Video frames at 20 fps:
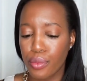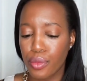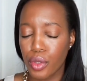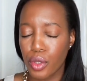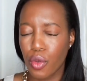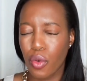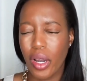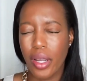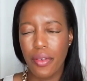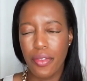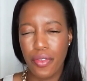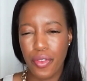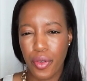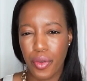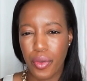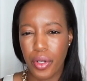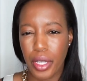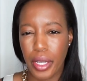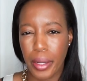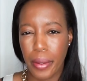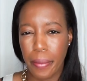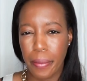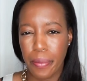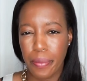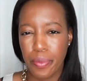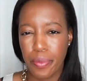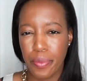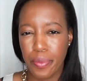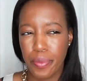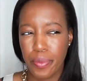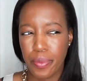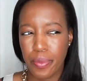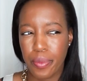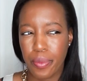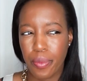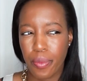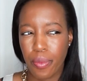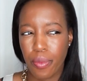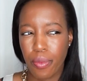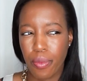grapefruity,
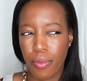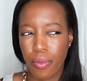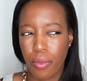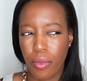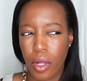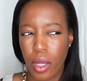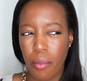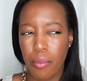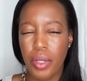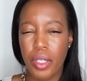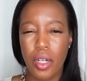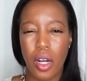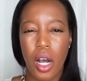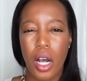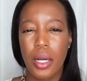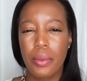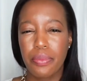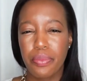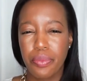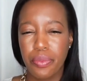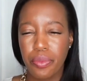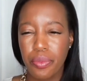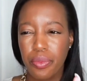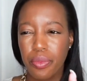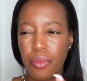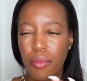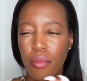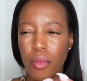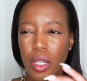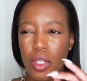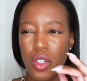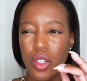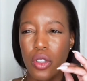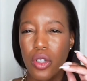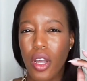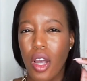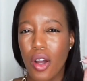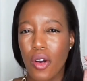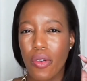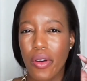but not, so you
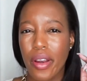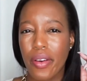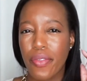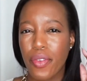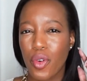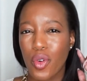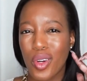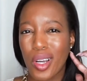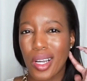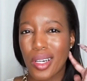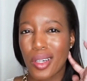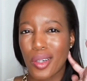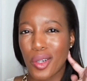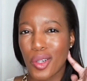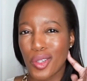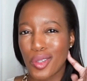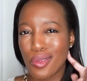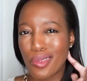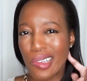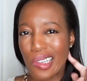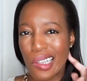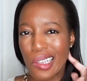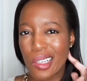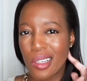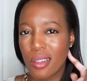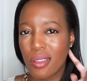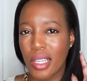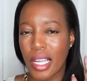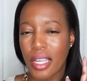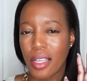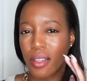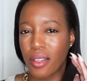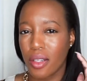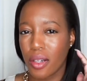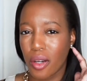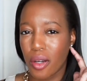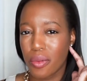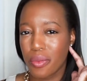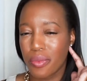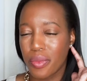know how grapefruit kind of goes like, you
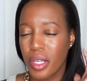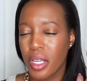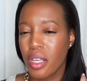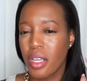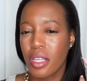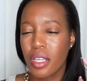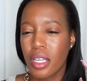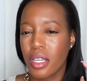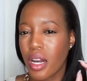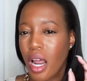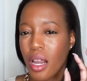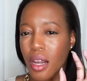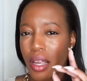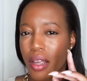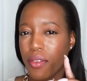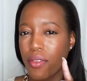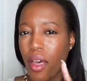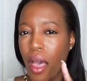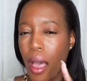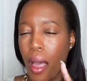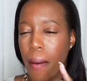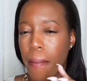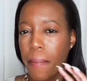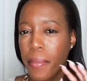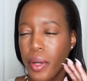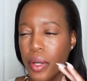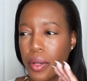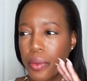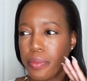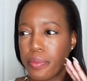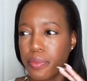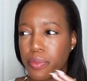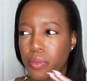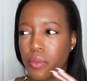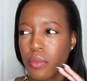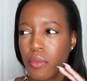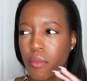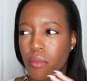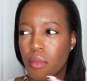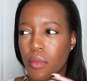know, not like that, but
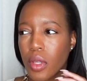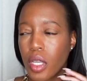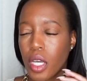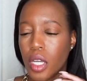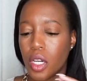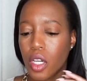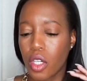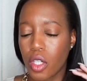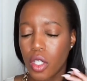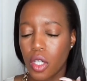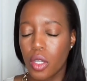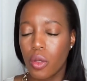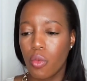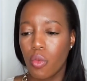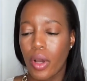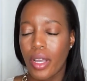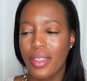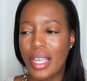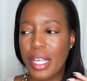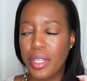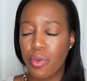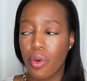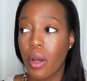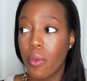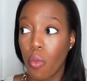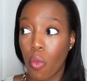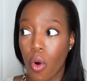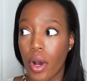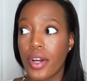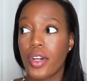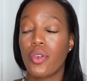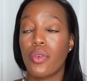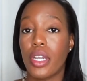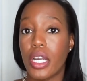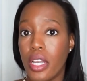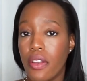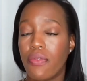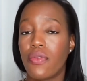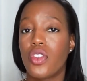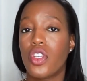in a good way. That's why I'm wondering
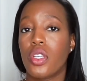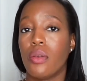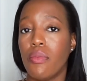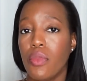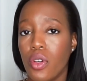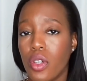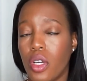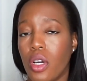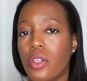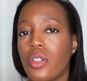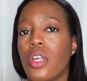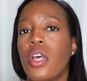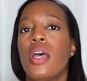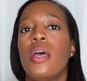if Semillon,